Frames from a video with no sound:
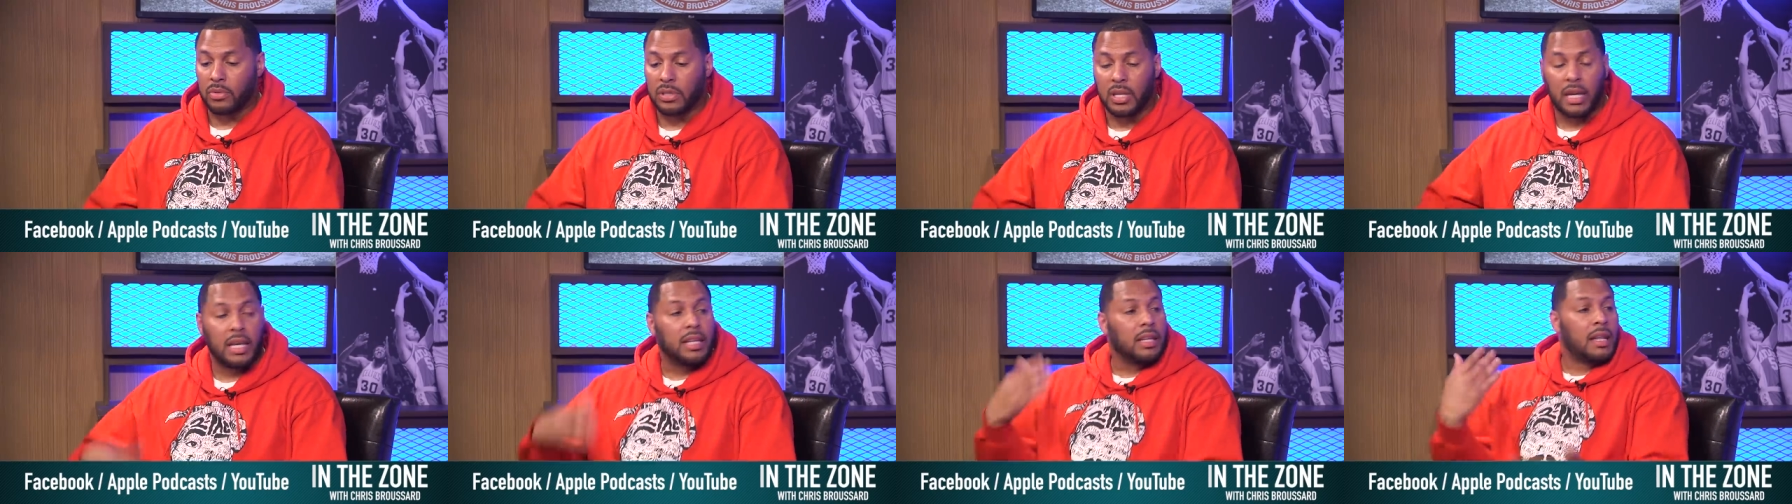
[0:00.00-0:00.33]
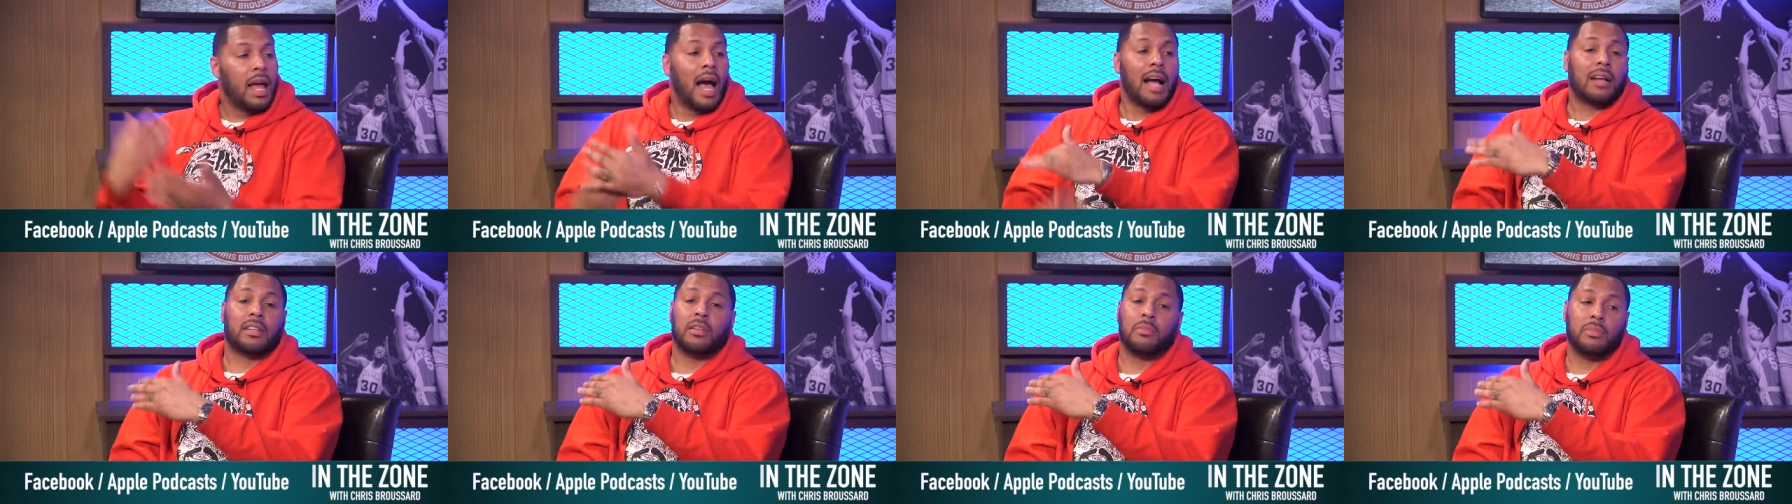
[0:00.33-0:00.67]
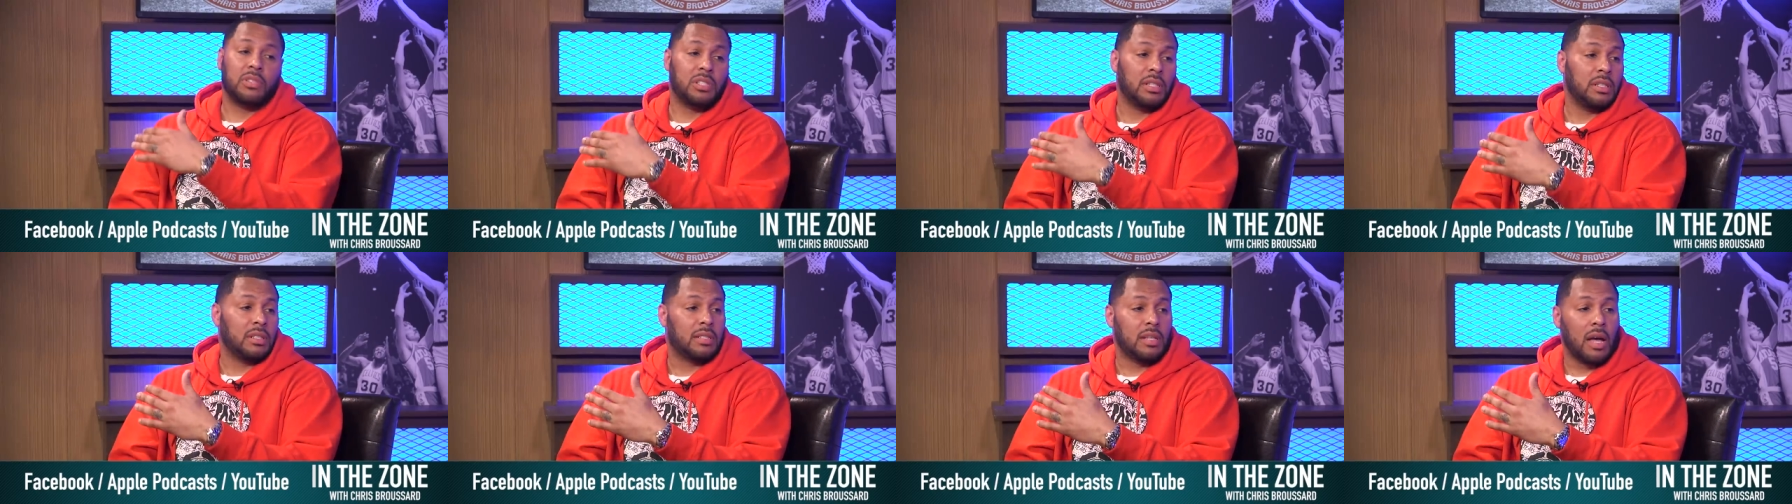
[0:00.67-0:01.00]
Yep. He knocked them
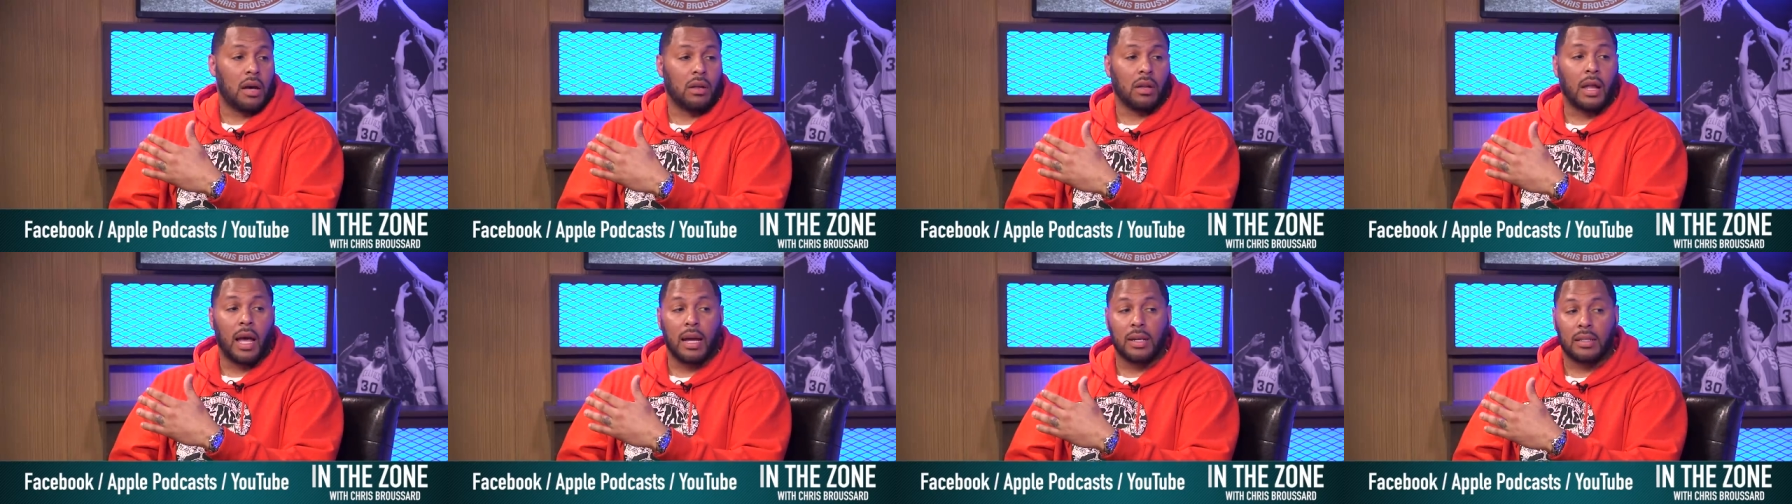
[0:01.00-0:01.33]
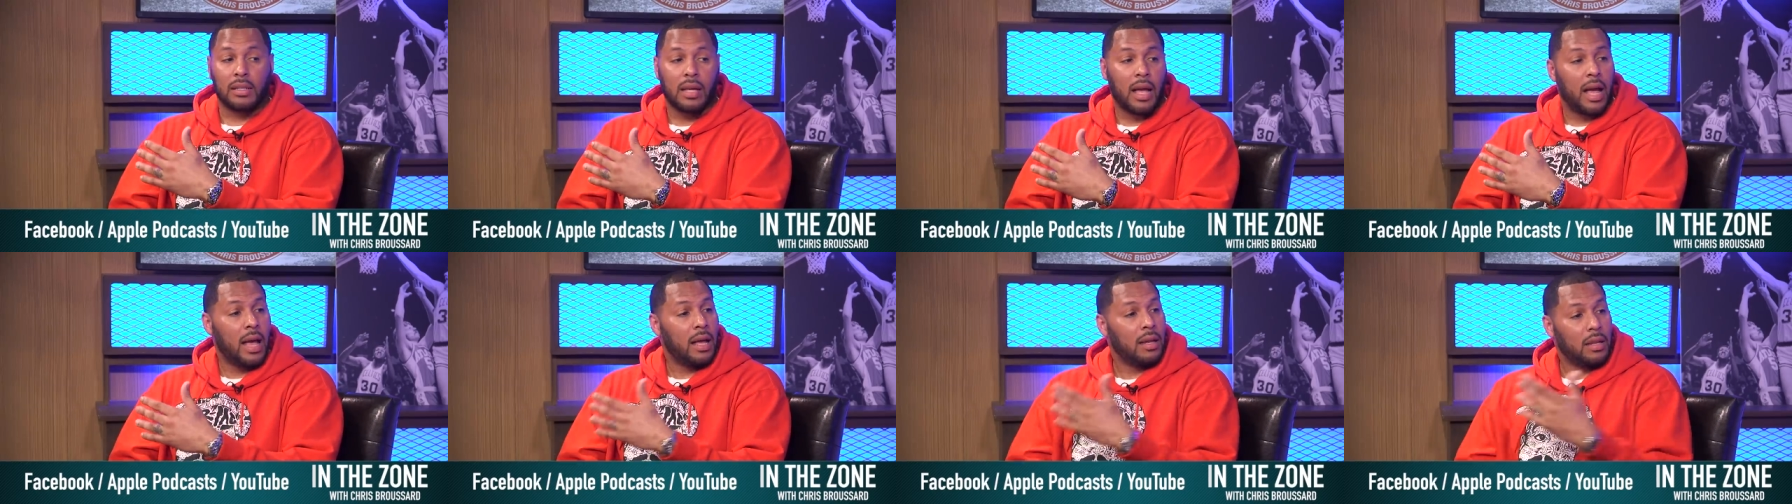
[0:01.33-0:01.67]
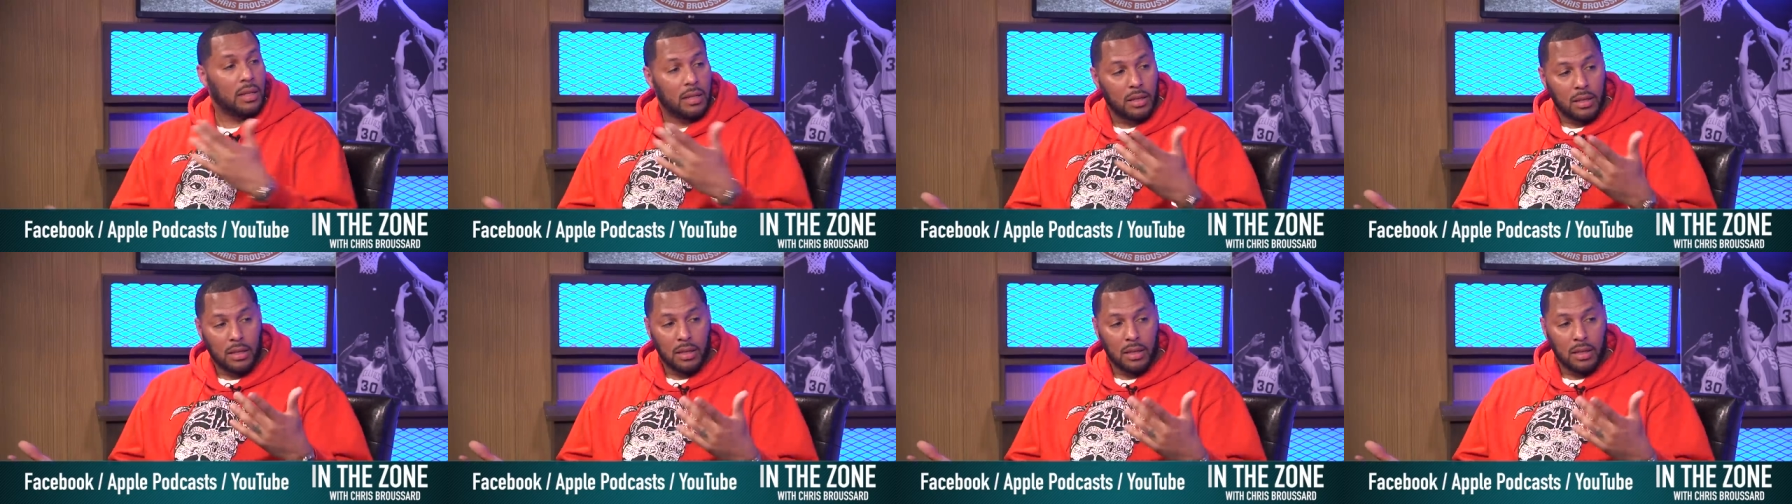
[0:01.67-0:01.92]
shits out yep. like that.